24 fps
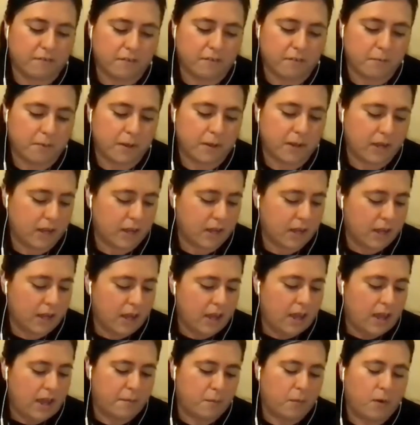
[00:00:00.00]
for me?
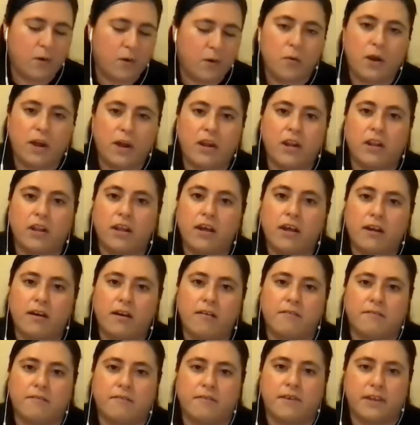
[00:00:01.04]
What do I
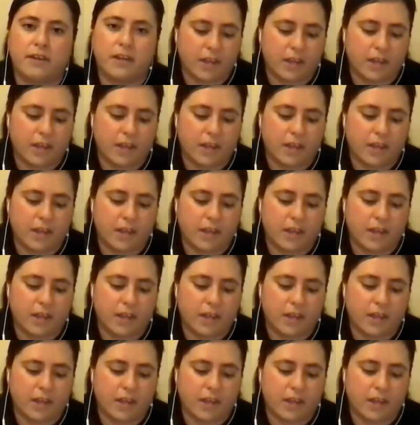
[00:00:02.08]
love?